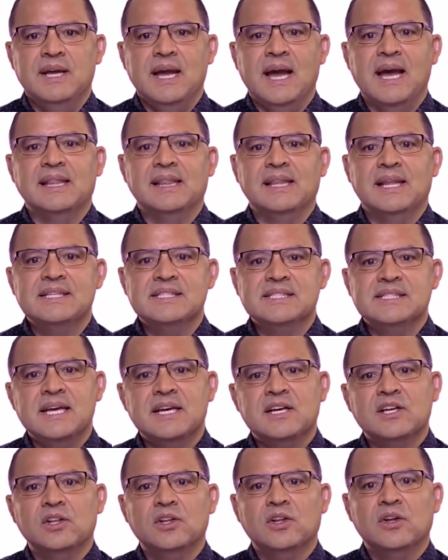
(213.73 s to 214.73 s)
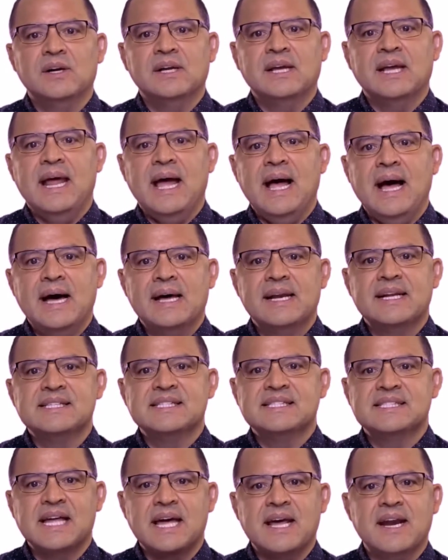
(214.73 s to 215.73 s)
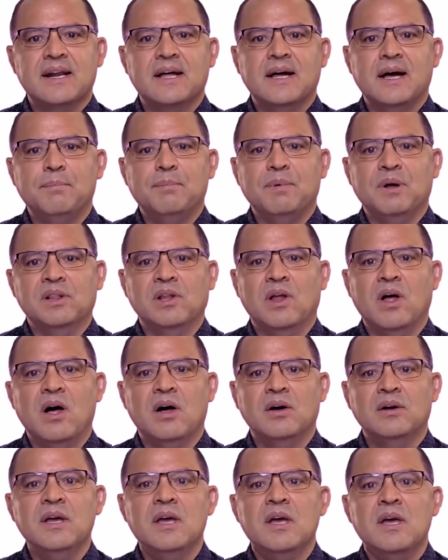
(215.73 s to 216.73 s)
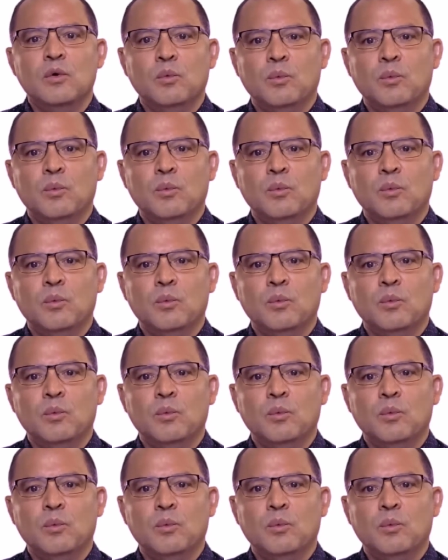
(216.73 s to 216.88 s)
and let's take a look at how to set it up along